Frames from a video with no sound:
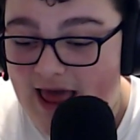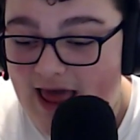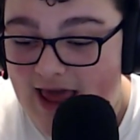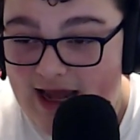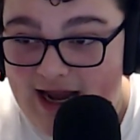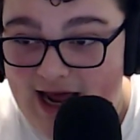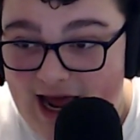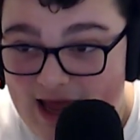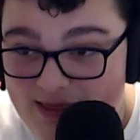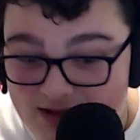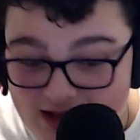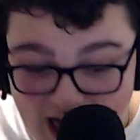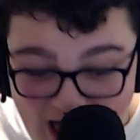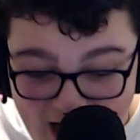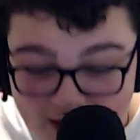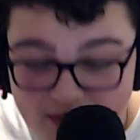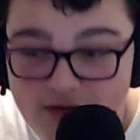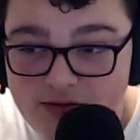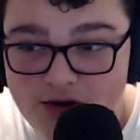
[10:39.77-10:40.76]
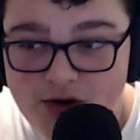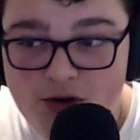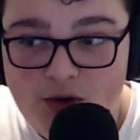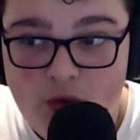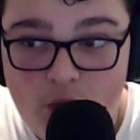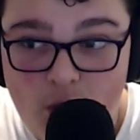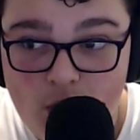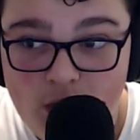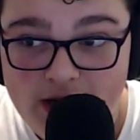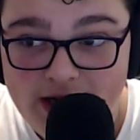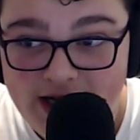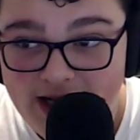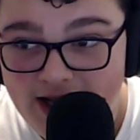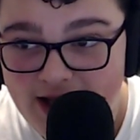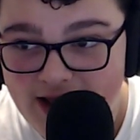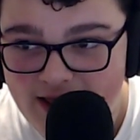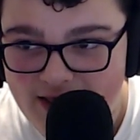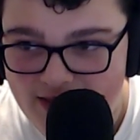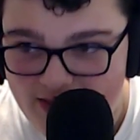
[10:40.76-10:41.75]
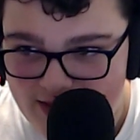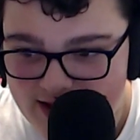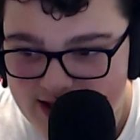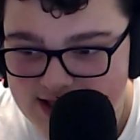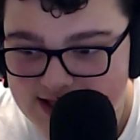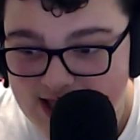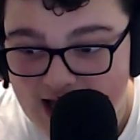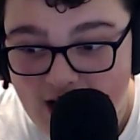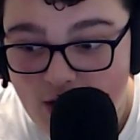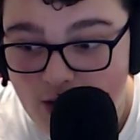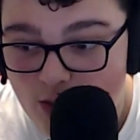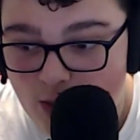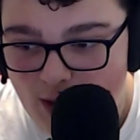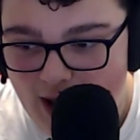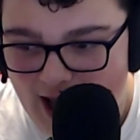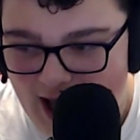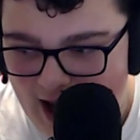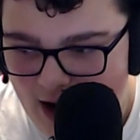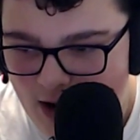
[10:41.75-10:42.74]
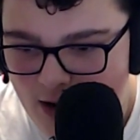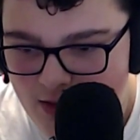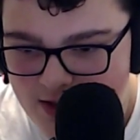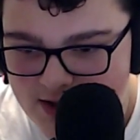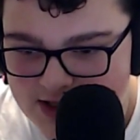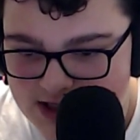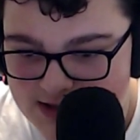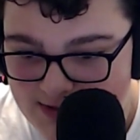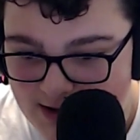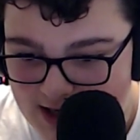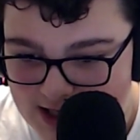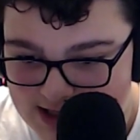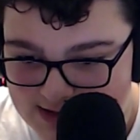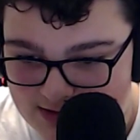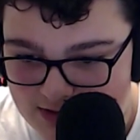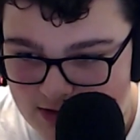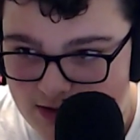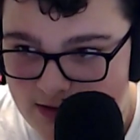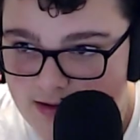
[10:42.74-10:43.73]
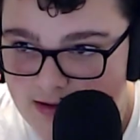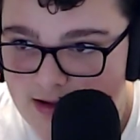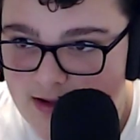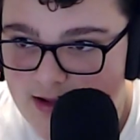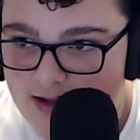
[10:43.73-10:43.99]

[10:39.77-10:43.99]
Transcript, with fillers: And at the time of recording this, I don't know how this is possible.